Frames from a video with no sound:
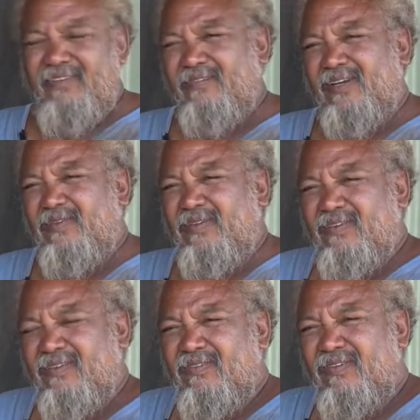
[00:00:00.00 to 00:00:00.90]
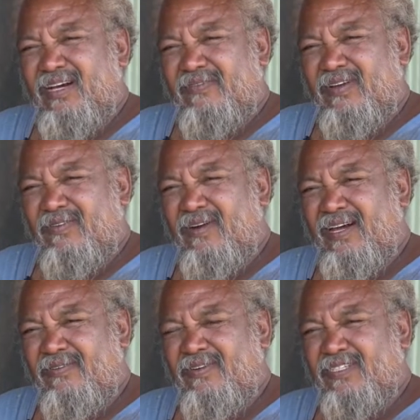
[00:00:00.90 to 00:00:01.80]
But after a
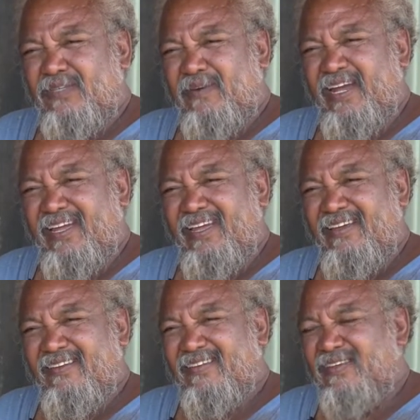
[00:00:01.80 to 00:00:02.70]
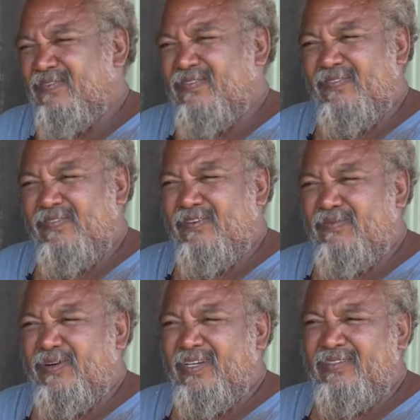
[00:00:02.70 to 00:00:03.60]
while, we were spraying. There's a few
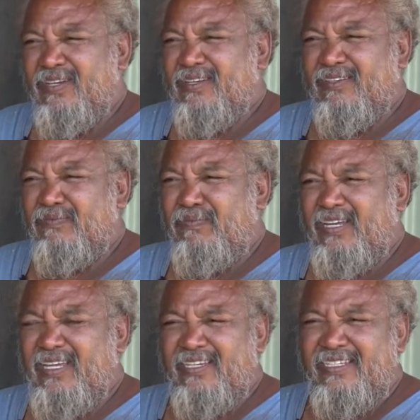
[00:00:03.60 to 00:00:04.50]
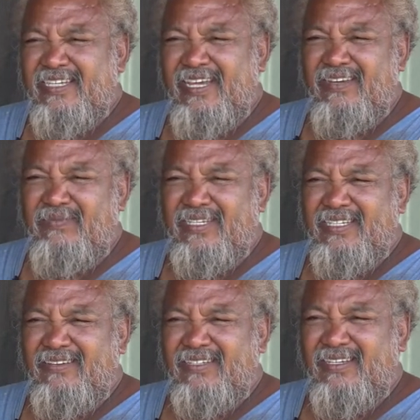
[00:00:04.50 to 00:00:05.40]
boys I had to bring in the shade because
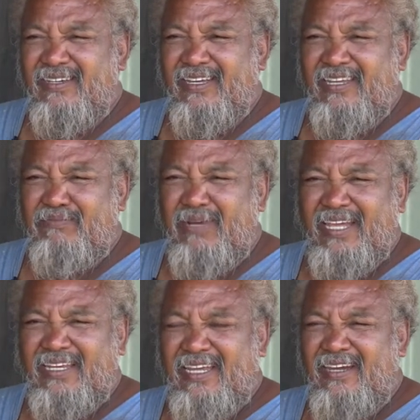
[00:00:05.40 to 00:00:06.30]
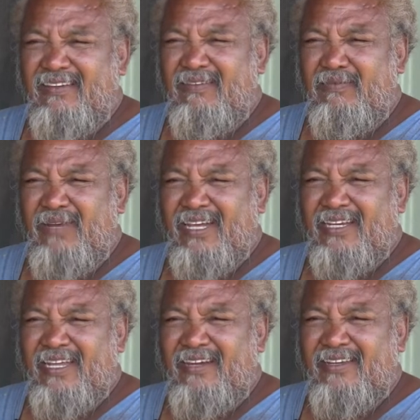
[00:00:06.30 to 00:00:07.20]
they was getting blacked out. They
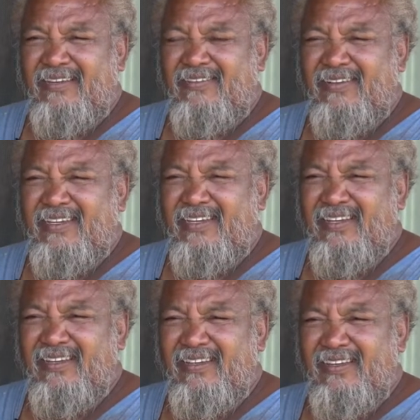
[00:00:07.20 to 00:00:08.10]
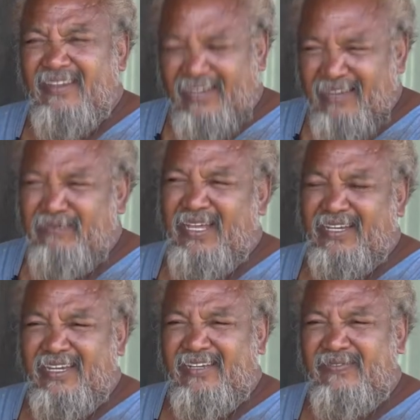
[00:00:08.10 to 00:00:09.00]
blacked out and all that. I
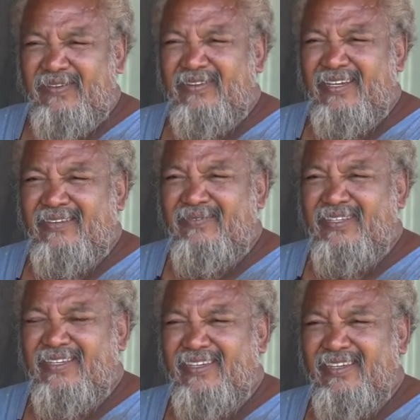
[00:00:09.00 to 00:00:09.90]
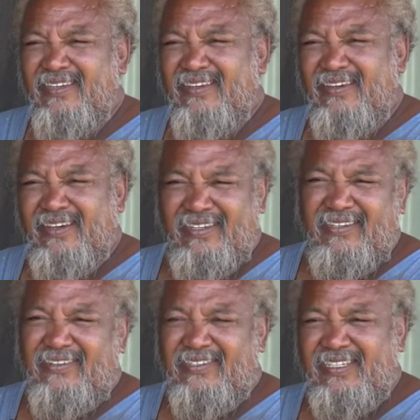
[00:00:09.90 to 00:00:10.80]
blacked out a few times. I had
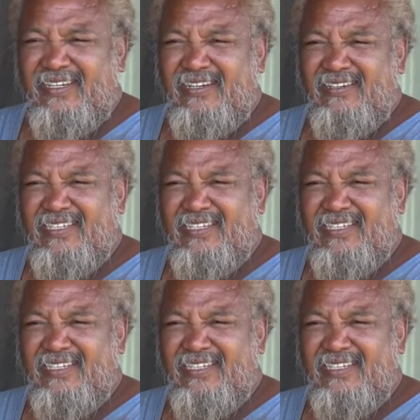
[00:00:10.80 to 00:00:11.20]
to go sit down.